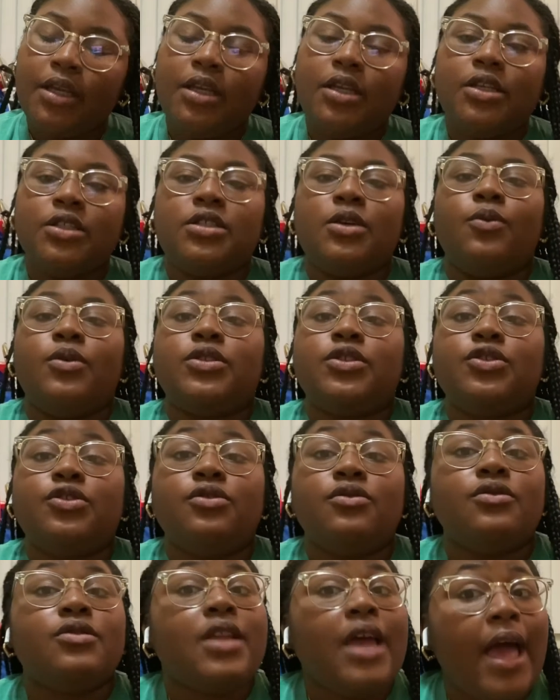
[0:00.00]
So once you
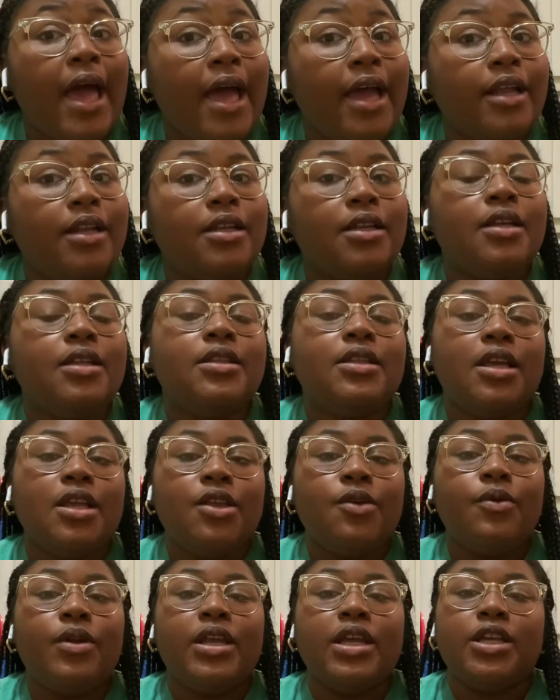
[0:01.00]
do that, then you
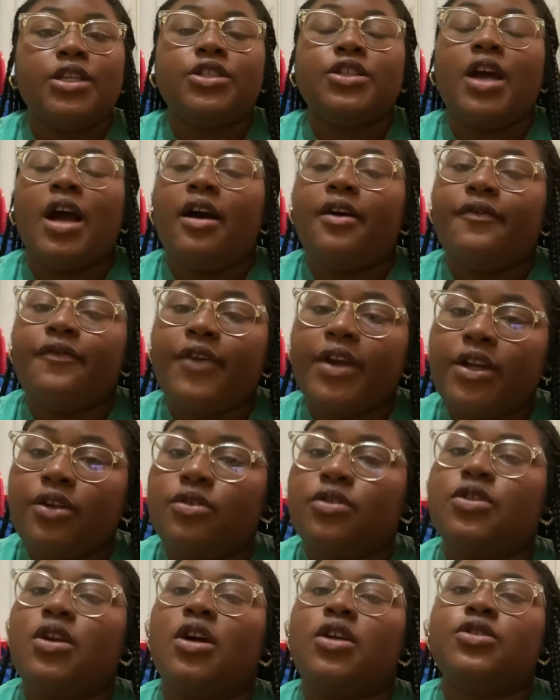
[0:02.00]
want to get your Alfredo
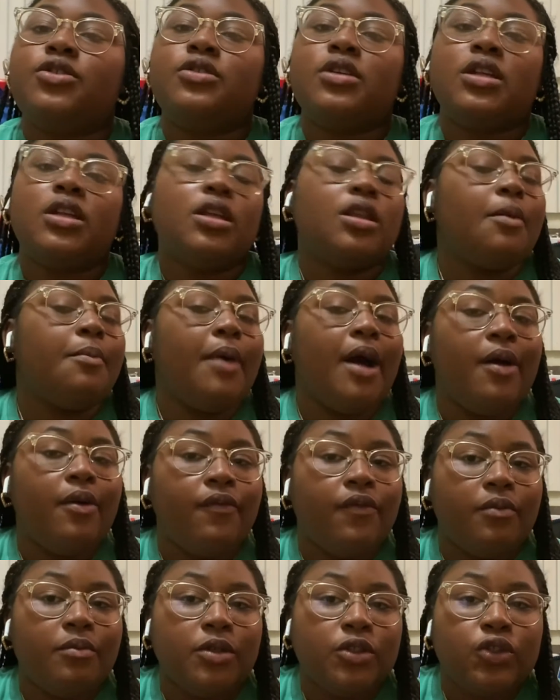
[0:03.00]
sauce. You can either buy one
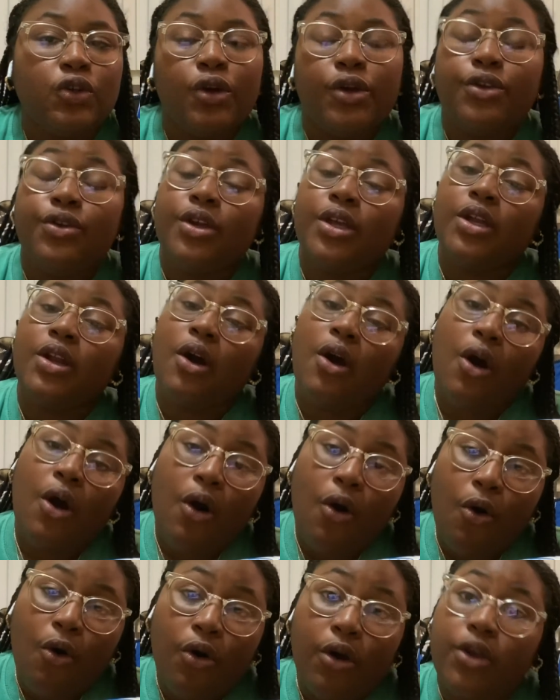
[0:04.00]
from the store,
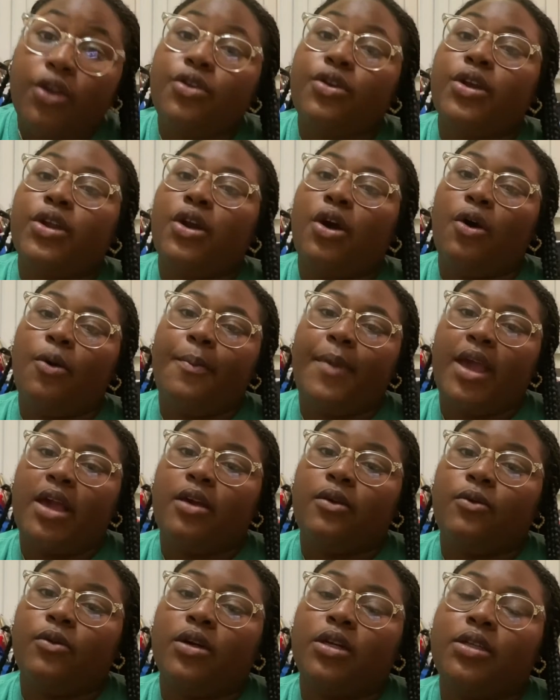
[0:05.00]
or you can home make
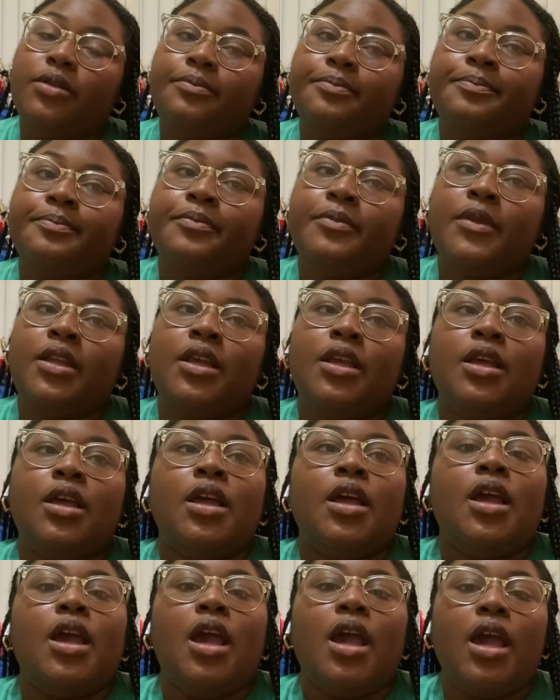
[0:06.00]
one.
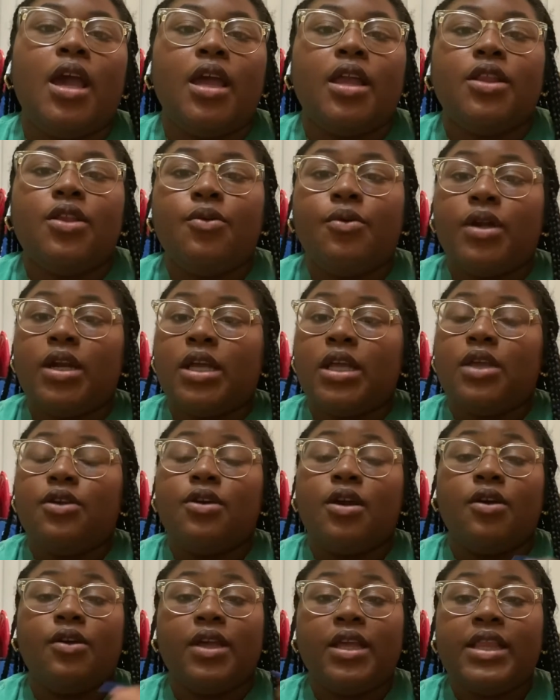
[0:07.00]
And you want to, you
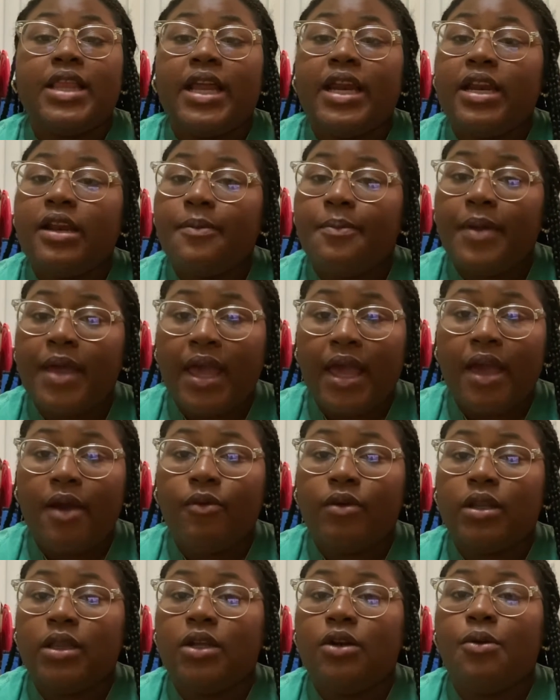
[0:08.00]
know, get that in a pan
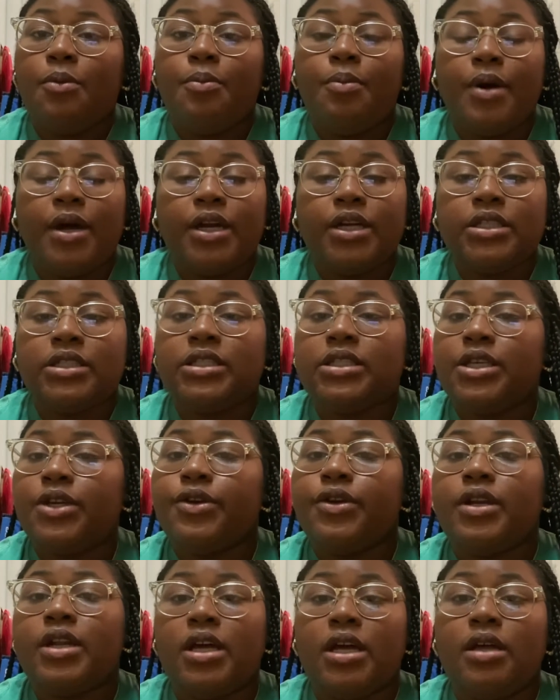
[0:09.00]
with a little butter, stir
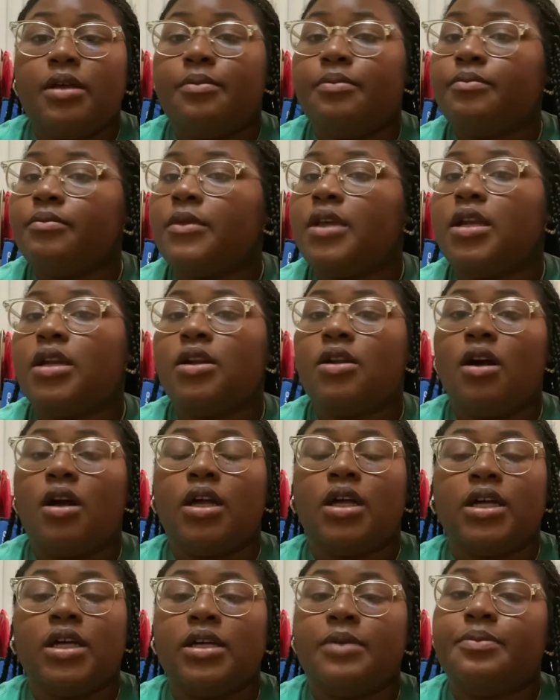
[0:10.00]
it up, get it all
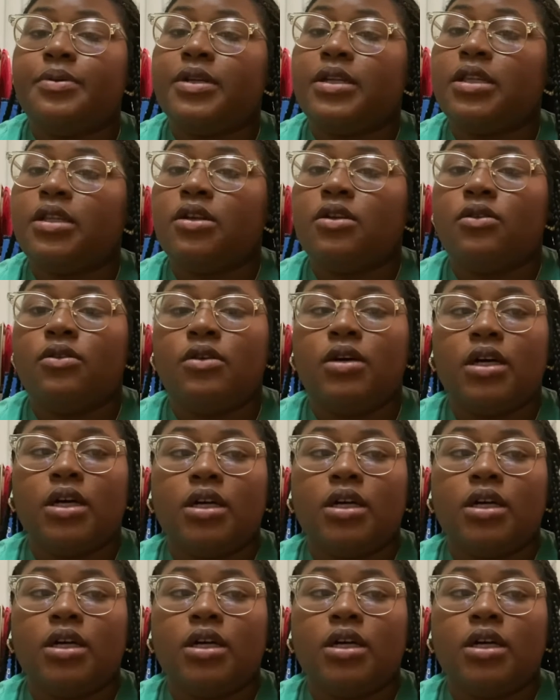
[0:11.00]
good, put a little